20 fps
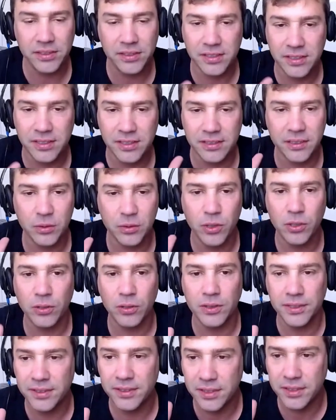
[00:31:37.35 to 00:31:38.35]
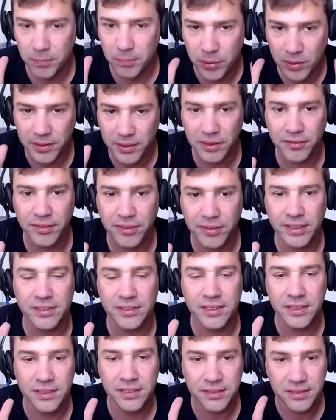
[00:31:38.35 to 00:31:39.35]
he says no, no, it's simple.
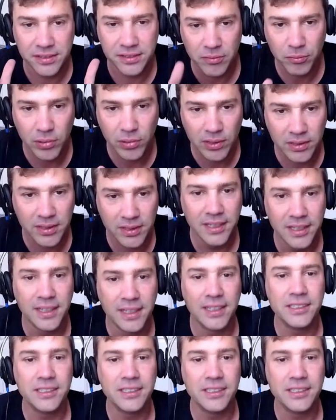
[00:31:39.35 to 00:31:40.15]
Investing is simple.